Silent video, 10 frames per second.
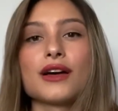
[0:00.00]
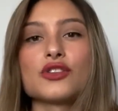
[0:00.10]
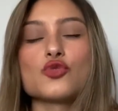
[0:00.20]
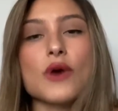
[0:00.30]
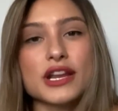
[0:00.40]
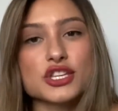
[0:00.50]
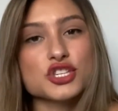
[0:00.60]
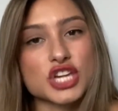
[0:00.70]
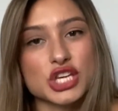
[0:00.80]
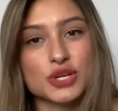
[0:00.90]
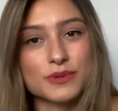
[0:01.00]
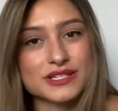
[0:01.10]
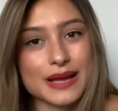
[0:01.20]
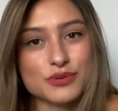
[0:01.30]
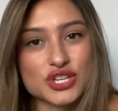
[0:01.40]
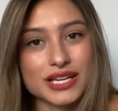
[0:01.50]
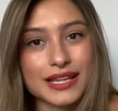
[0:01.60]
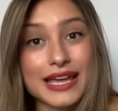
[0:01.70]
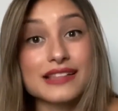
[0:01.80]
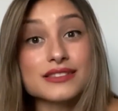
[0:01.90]
you're wanting to change your perception
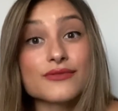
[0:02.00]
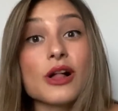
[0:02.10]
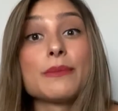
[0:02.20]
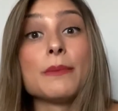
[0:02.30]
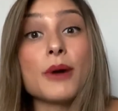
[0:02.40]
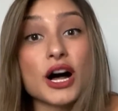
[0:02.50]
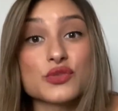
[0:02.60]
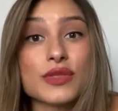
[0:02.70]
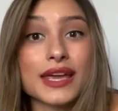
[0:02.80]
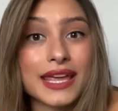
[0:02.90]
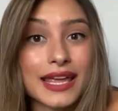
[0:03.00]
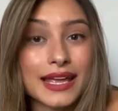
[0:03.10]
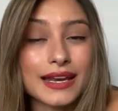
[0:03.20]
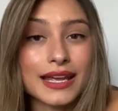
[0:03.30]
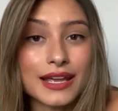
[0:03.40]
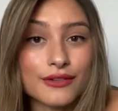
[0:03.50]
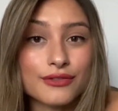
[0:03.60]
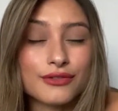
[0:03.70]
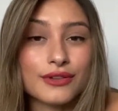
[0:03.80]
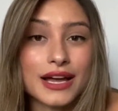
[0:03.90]
and develop a bond with a kid
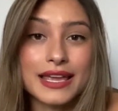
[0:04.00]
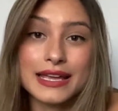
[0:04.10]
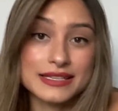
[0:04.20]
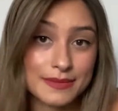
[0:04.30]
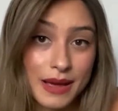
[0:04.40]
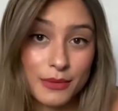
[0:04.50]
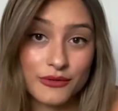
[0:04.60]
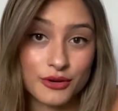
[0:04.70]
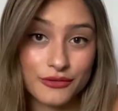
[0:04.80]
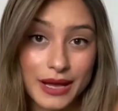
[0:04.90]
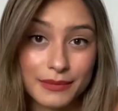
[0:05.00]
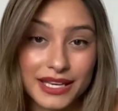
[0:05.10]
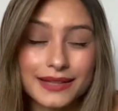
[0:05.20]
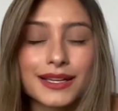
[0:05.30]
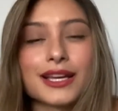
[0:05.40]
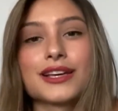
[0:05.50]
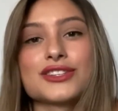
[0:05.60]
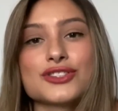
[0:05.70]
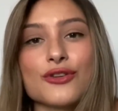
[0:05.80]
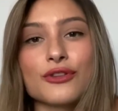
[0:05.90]
if a kid is a member of your family.
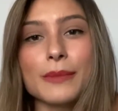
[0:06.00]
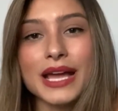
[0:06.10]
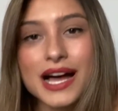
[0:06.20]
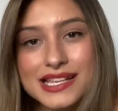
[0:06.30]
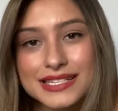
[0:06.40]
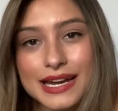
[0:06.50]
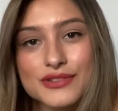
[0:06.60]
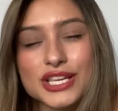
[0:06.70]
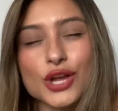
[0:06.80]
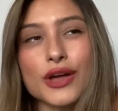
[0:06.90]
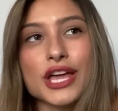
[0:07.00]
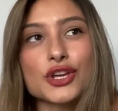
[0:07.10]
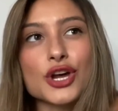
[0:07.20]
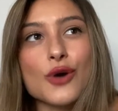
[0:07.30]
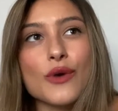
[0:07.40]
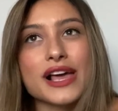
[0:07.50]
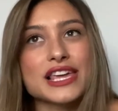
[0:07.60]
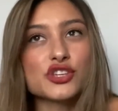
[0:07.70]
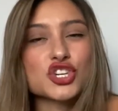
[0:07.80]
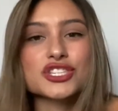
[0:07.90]
So for my cousin, I was like, okay, you know what?
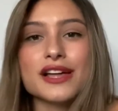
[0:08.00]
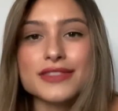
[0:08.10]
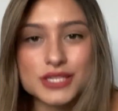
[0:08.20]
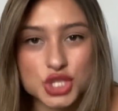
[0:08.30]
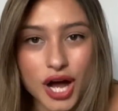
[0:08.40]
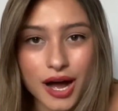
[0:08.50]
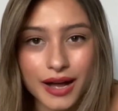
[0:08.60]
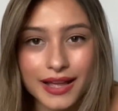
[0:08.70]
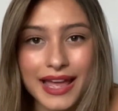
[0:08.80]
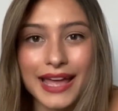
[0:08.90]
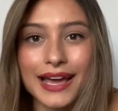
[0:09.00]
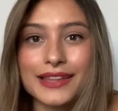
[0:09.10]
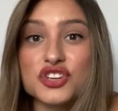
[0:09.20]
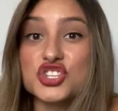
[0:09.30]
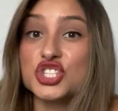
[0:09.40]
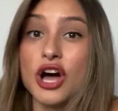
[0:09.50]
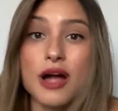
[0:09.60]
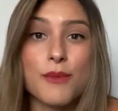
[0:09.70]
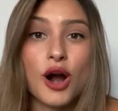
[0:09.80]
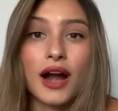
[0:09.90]
He just got this dog, and there's a
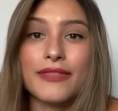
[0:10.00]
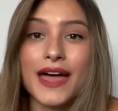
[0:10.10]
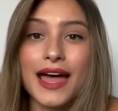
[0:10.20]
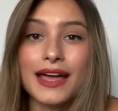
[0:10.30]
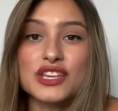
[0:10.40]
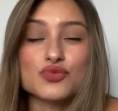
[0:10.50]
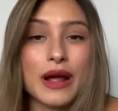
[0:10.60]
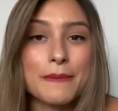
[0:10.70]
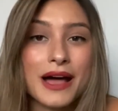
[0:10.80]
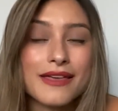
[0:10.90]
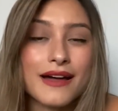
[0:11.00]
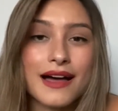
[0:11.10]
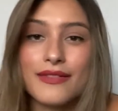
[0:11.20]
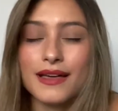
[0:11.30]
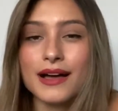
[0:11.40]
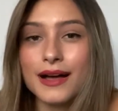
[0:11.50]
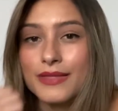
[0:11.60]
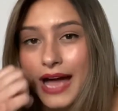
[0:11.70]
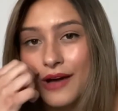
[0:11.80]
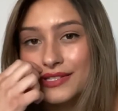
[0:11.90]
dog park that is right by
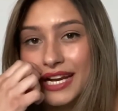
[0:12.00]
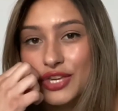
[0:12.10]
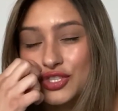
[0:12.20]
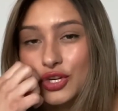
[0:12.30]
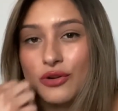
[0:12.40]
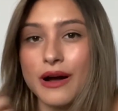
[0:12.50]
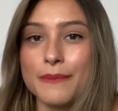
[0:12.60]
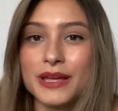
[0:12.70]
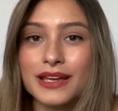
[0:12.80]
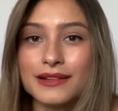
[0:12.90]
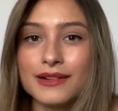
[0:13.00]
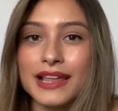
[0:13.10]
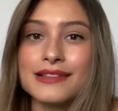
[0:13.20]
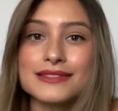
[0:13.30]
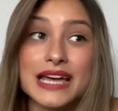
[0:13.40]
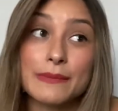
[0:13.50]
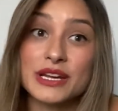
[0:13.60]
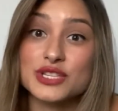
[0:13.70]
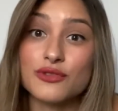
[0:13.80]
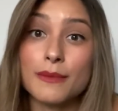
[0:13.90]
the house that I used to grow up in, and 10
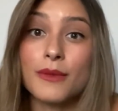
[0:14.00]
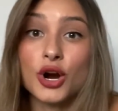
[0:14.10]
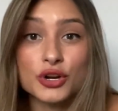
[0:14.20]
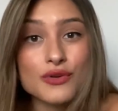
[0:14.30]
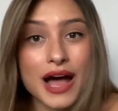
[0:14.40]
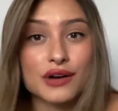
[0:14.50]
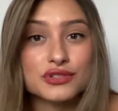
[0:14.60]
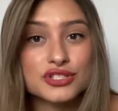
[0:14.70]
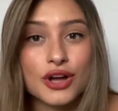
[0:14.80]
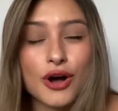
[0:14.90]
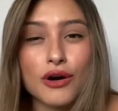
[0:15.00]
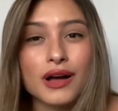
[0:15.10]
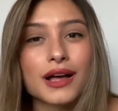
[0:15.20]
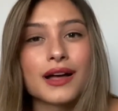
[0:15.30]
minutes from our new house. So